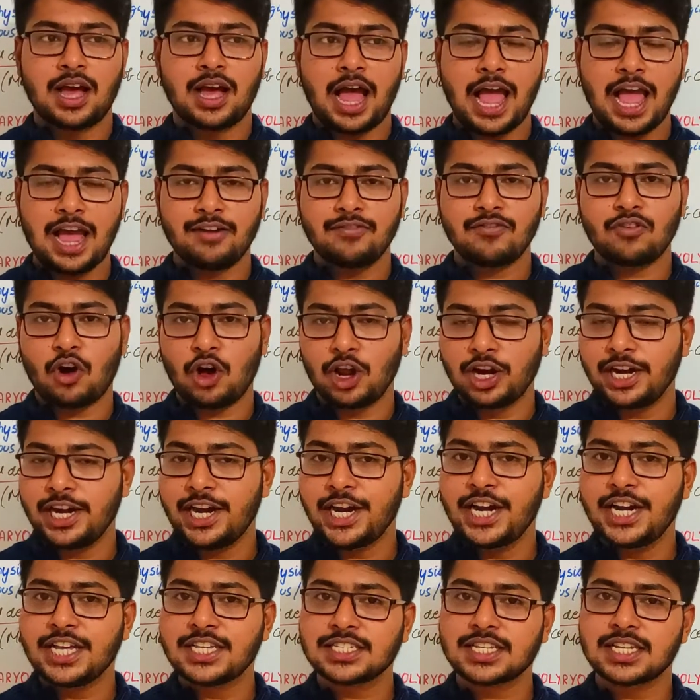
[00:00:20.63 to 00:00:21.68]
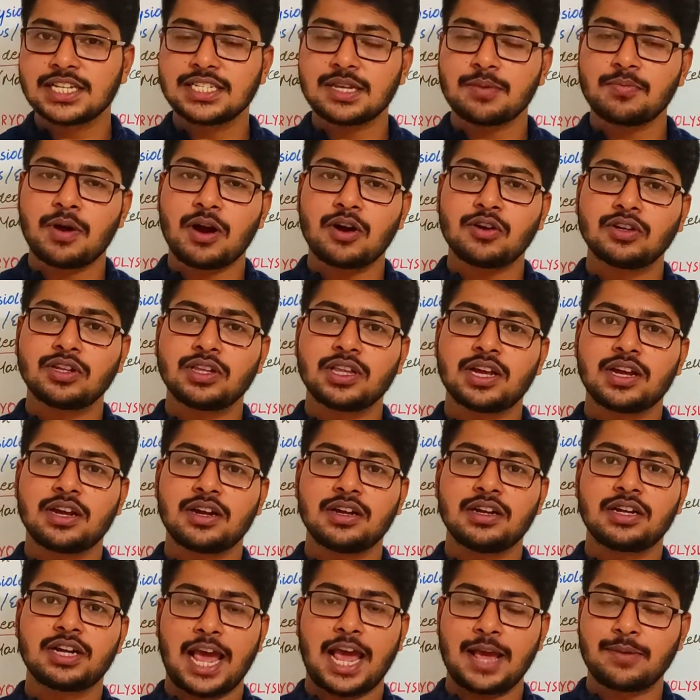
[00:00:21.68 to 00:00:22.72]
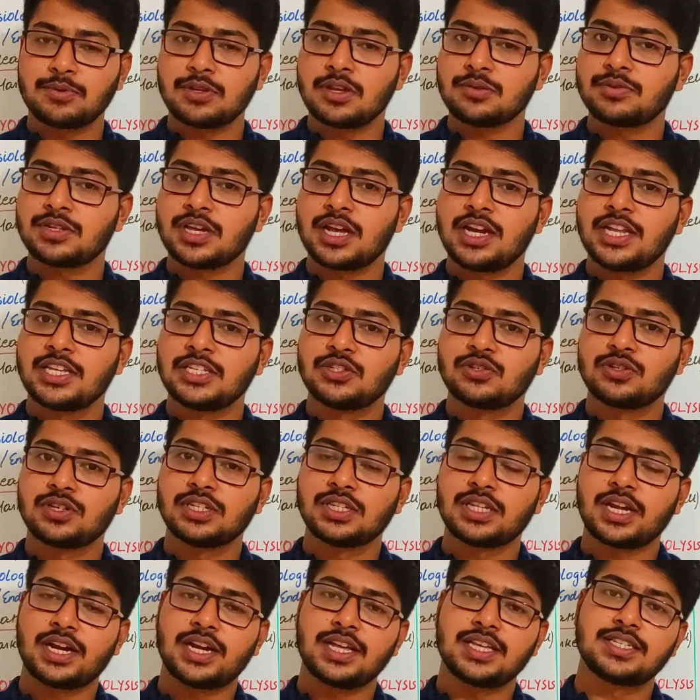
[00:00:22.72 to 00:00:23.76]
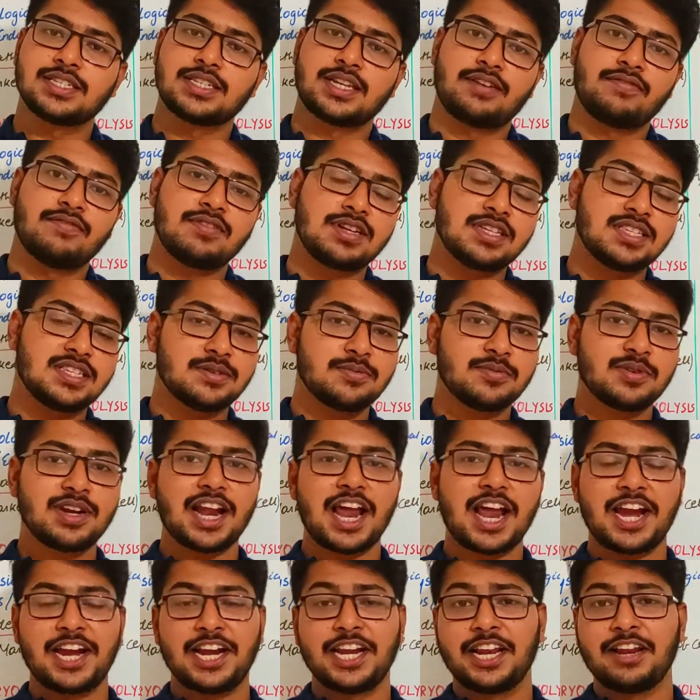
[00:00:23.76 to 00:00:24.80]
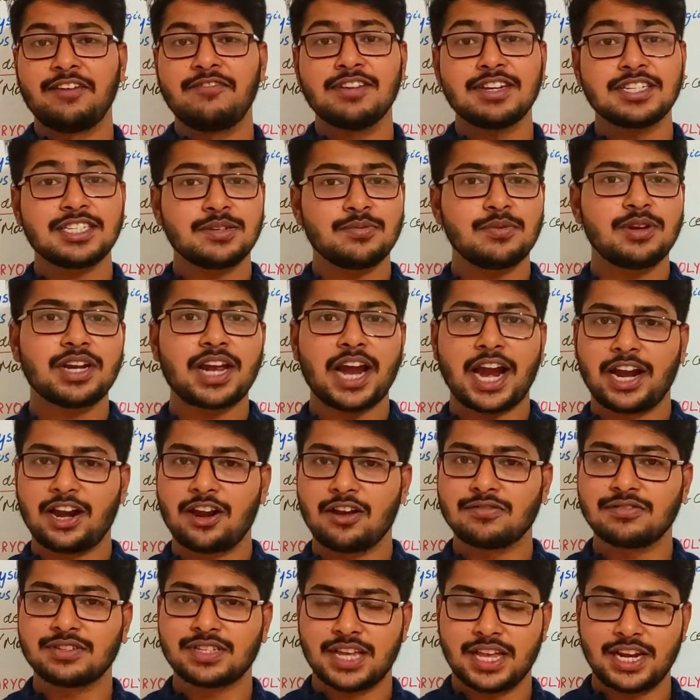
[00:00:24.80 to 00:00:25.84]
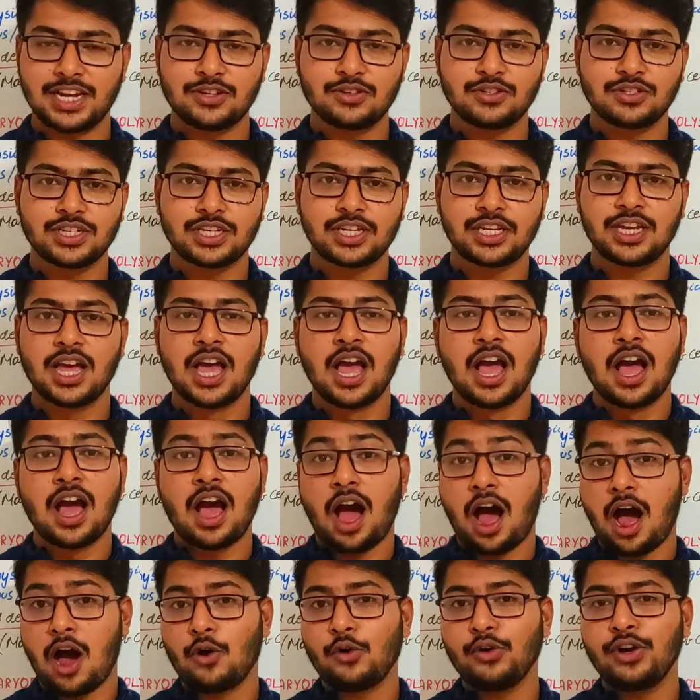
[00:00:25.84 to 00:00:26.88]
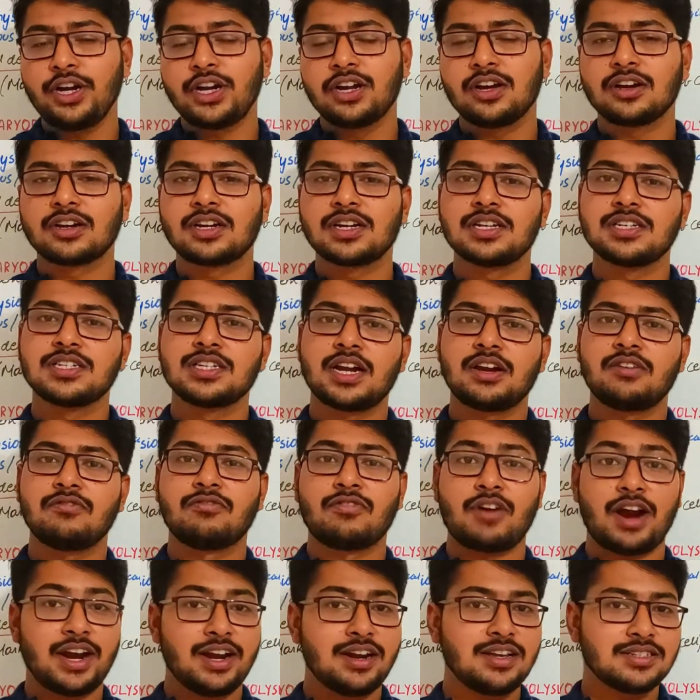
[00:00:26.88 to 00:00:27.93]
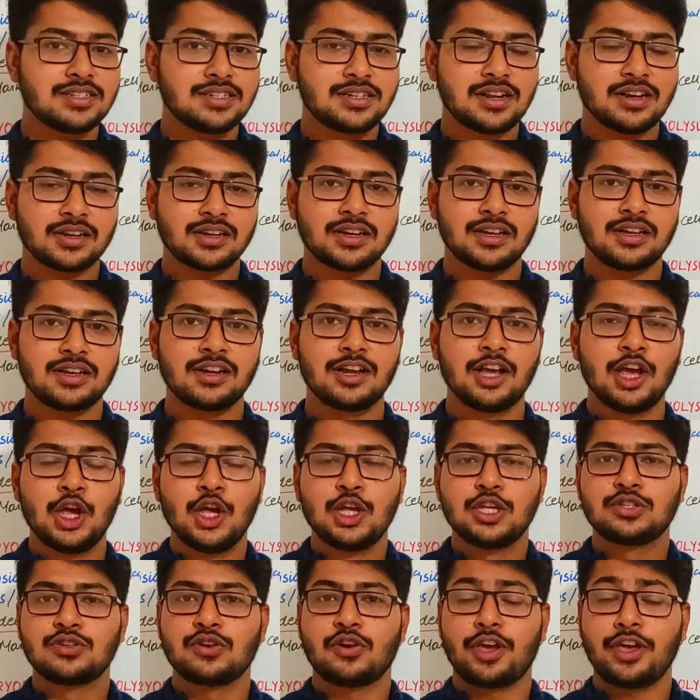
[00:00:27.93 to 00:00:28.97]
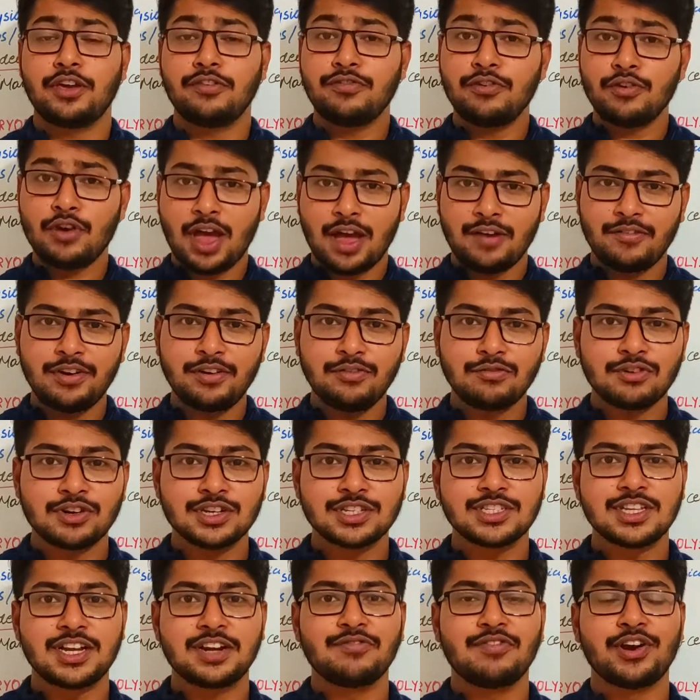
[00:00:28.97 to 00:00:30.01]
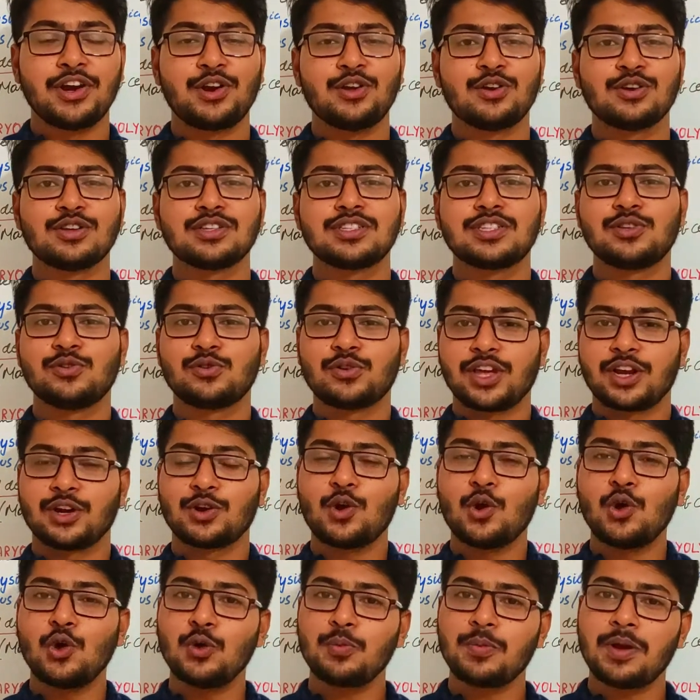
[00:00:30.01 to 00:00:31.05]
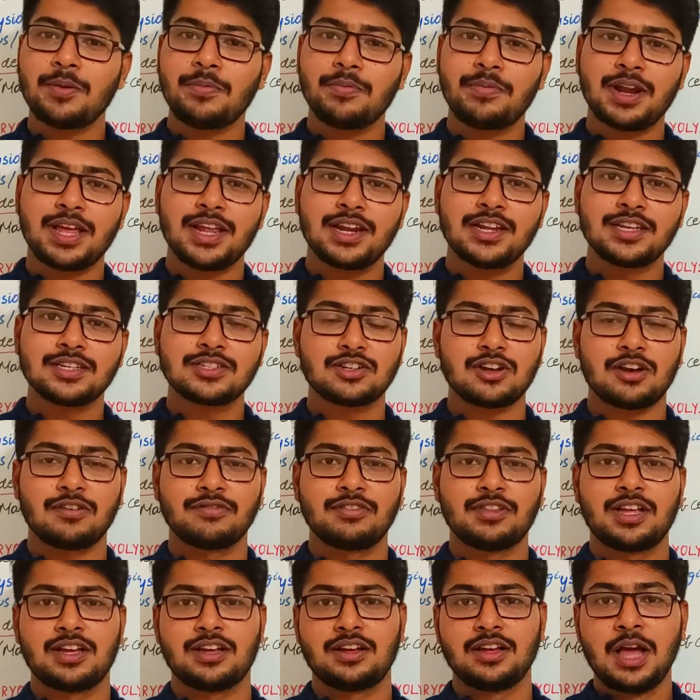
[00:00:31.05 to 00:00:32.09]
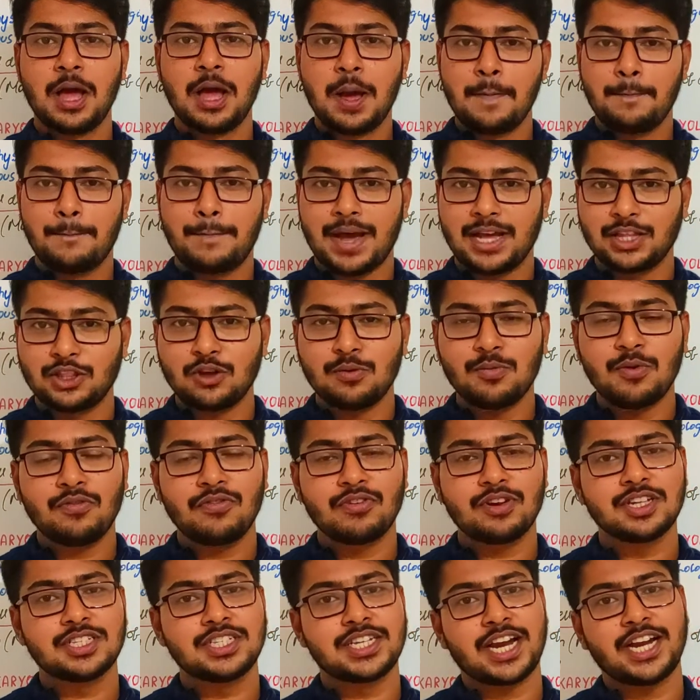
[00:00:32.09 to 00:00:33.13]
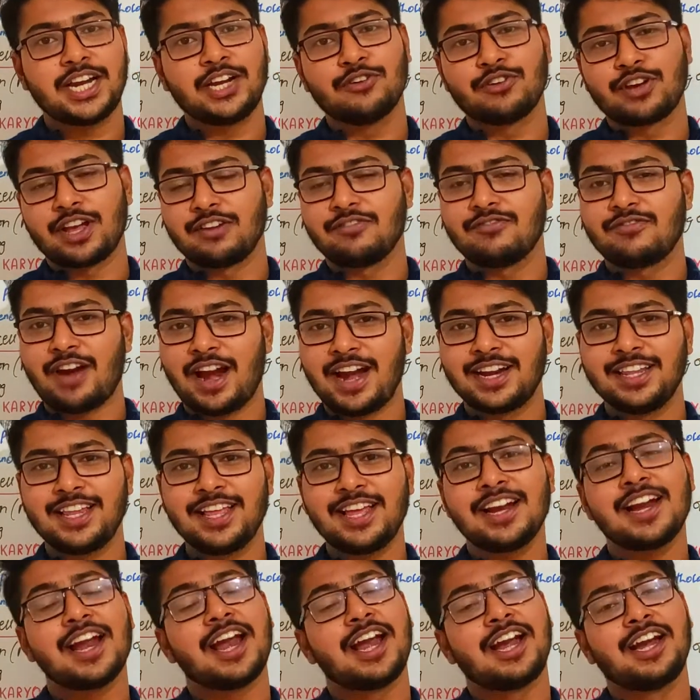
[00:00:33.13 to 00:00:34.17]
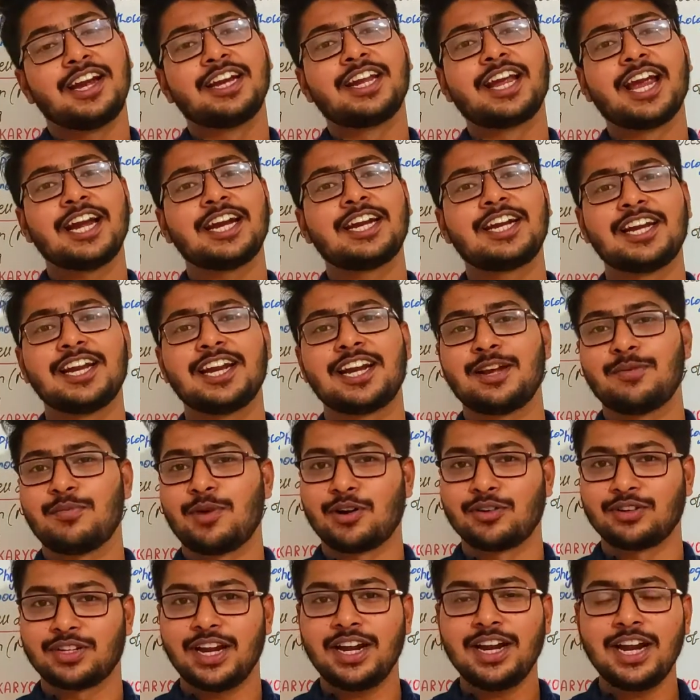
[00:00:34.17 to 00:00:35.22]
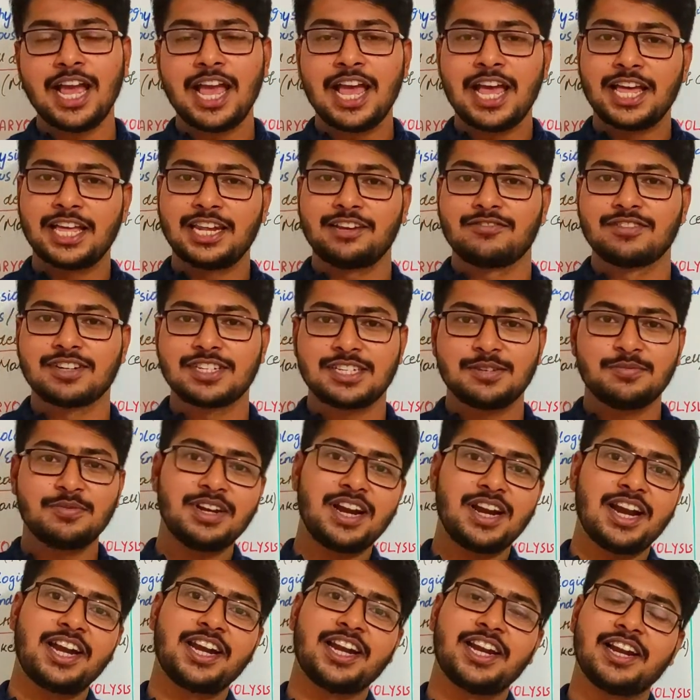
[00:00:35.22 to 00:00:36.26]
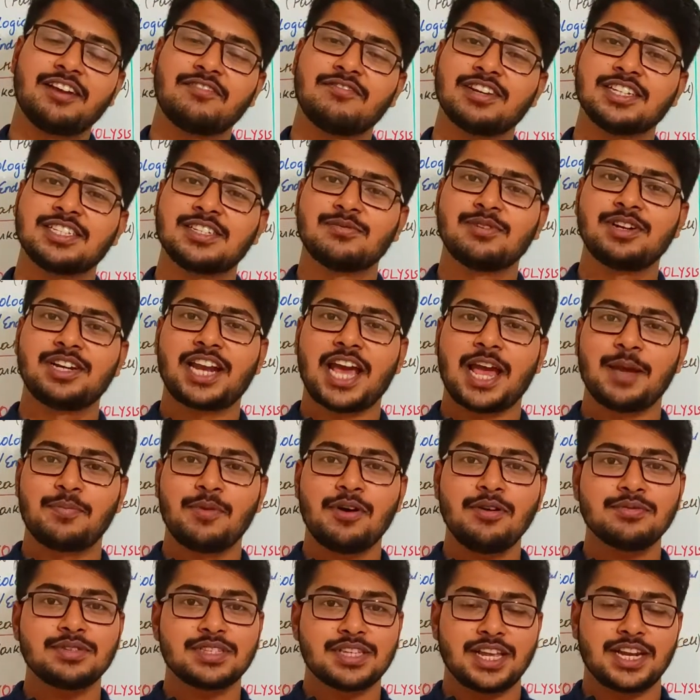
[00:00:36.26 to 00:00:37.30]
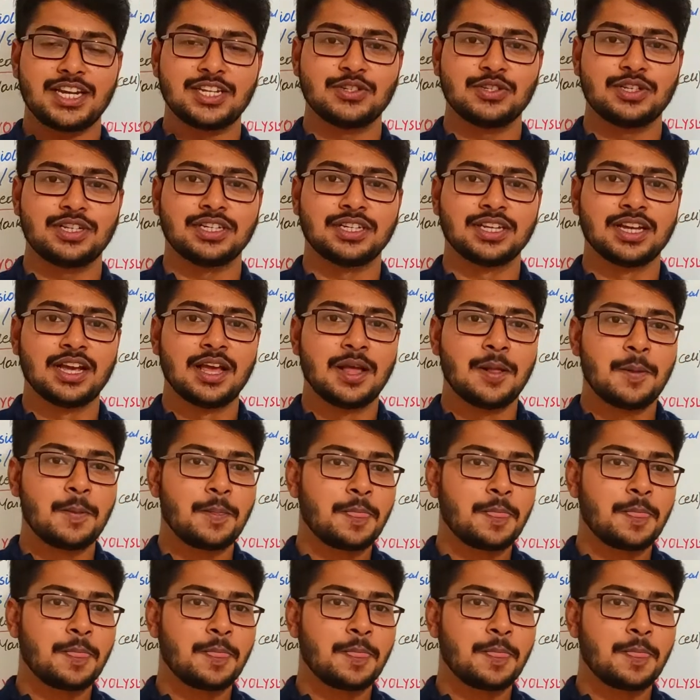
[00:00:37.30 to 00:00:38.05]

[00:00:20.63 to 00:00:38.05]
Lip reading: I have already discussed about the types of cell injury, that is reversible and irreversible kind of cell injury, how it occurs and why does it occur. So if you haven't watched that videos, you can go to my playlist of the pathomorphology and you can find that and get clear about that reversible and irreversible type of cell injury.